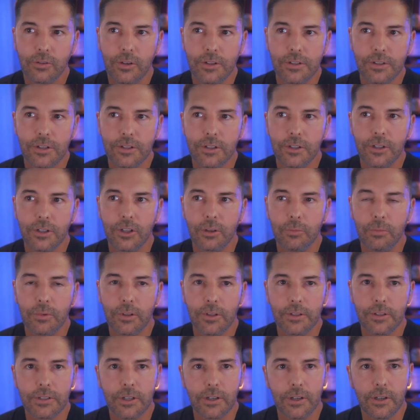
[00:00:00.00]
your transition into the
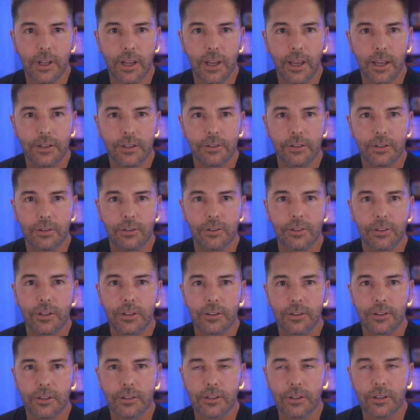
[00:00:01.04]
military. How do you
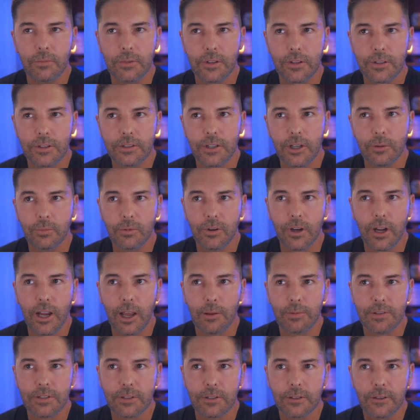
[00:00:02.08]
think that the military
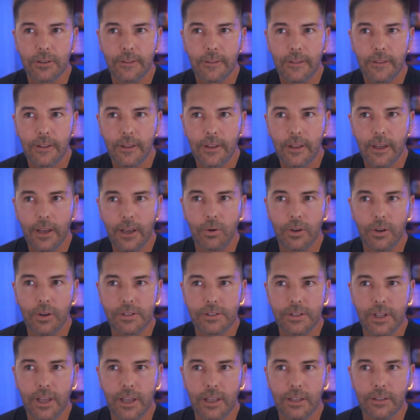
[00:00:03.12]
perhaps
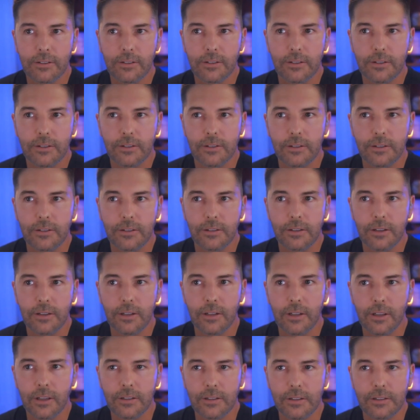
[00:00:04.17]
was that
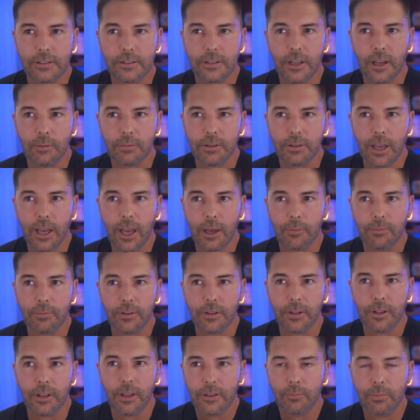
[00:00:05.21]
the stopgap,
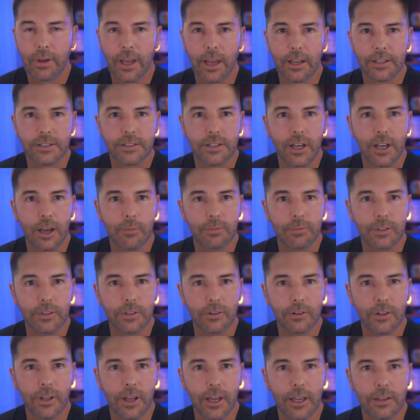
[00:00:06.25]
the backstop
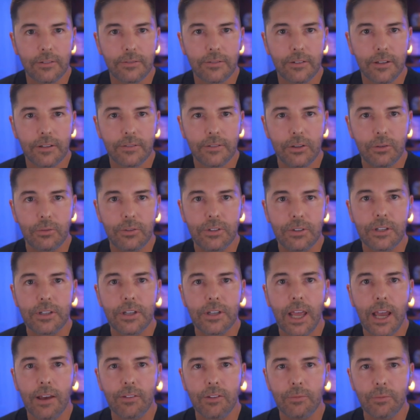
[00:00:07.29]
to your life? If you
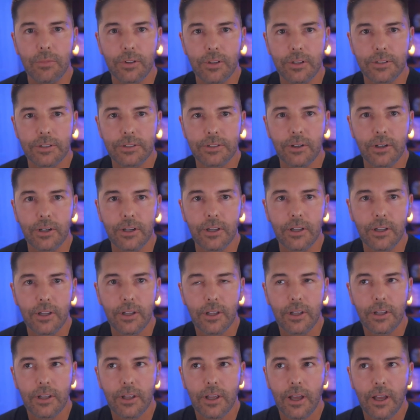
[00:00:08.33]
didn't have the military,
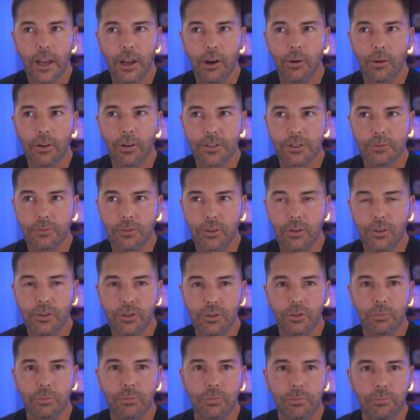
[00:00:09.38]
how else
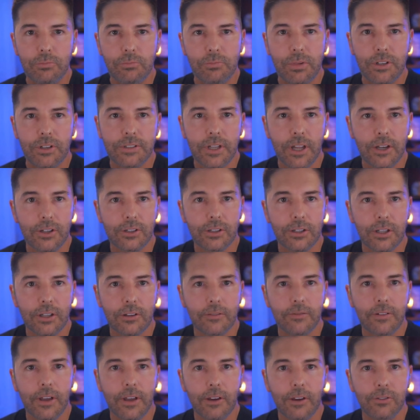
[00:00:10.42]
could you
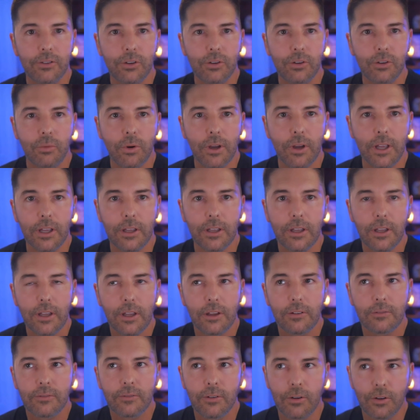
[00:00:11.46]
potentially have found your way?
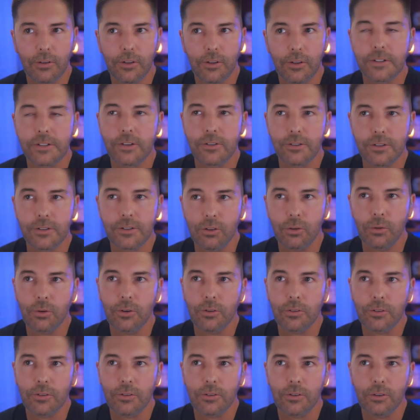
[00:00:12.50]
For our listeners
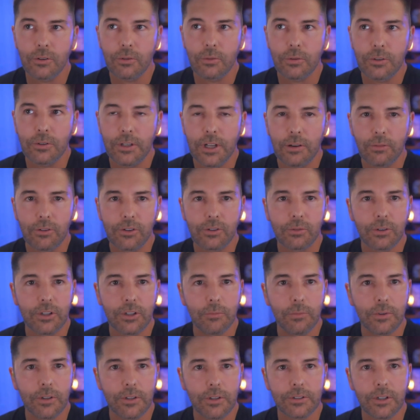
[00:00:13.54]
who would never
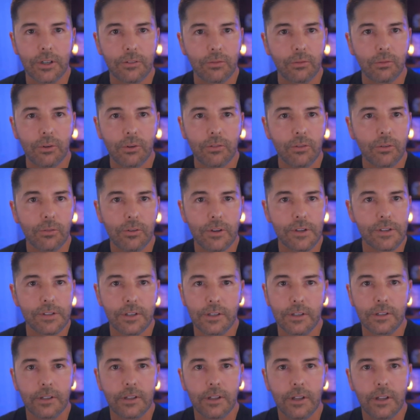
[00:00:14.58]
join the military for whatever
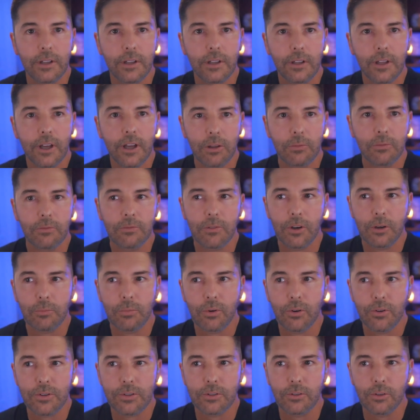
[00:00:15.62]
reason, be it a
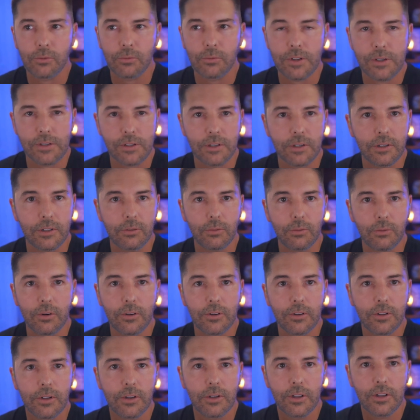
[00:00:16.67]
very personal reason
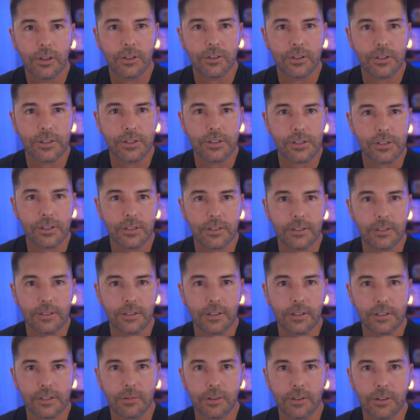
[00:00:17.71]
or it just
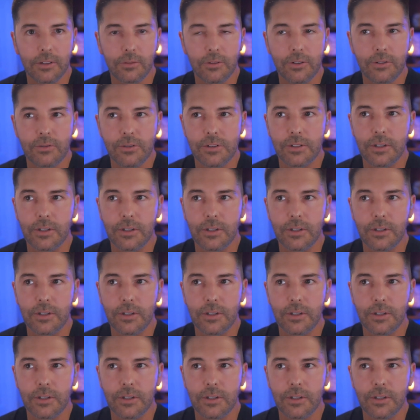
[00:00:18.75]
isn't something that they're